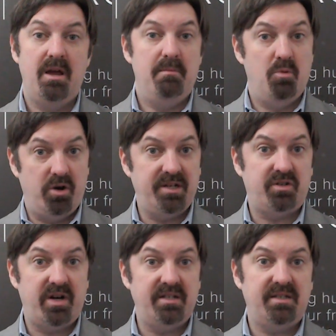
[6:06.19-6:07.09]
mortgage
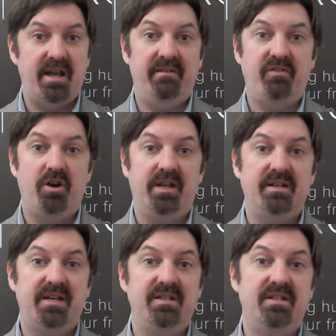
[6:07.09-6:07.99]
stress, and voting
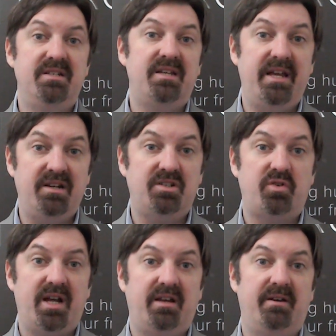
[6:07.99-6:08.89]
intentions in
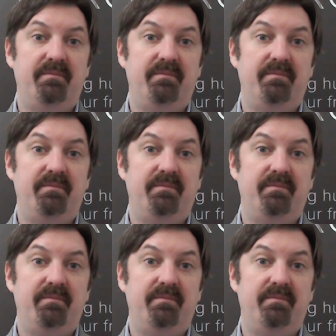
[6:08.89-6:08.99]
Australia.